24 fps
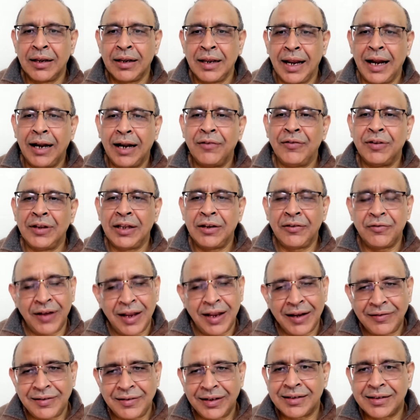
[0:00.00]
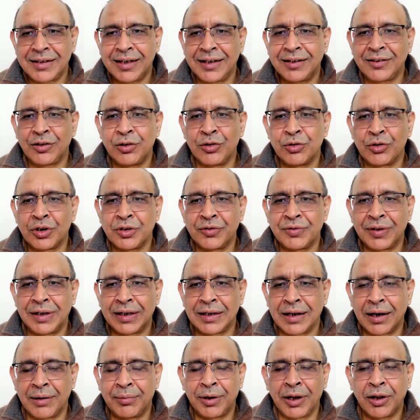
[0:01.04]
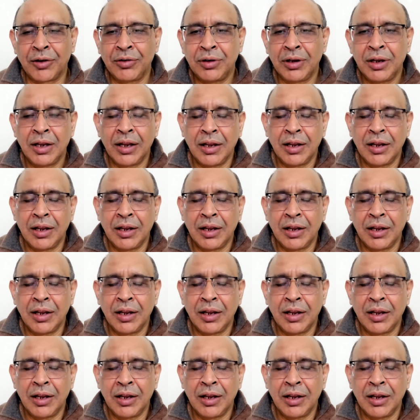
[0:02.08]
And within 5-6 days, glucose will come down.